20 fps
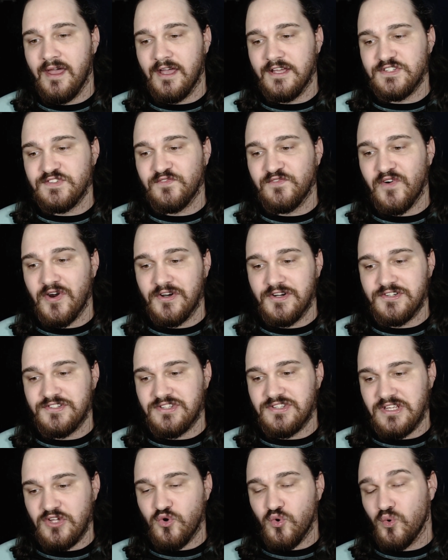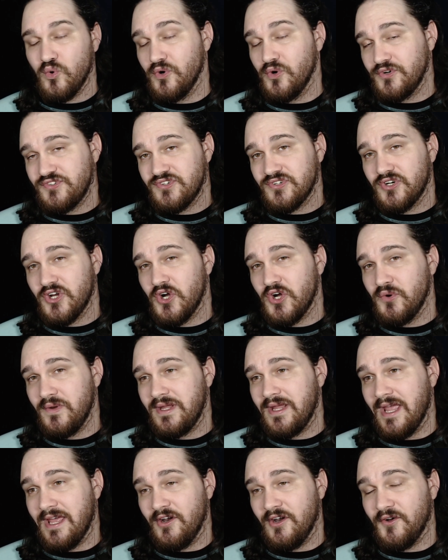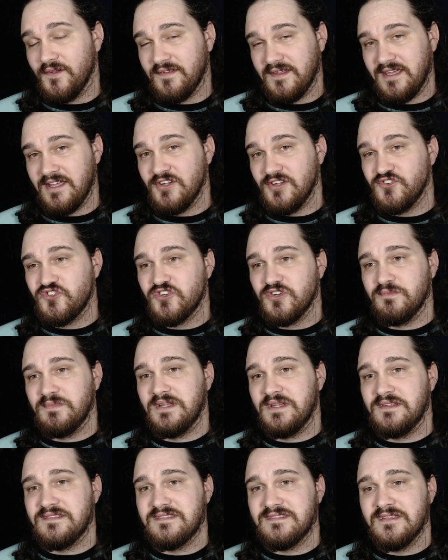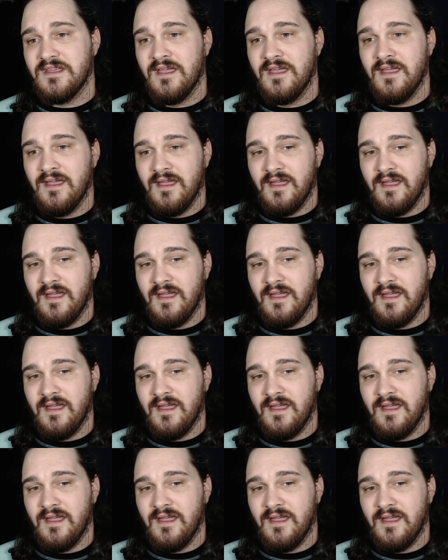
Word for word: as far as the chords are going and all the instruments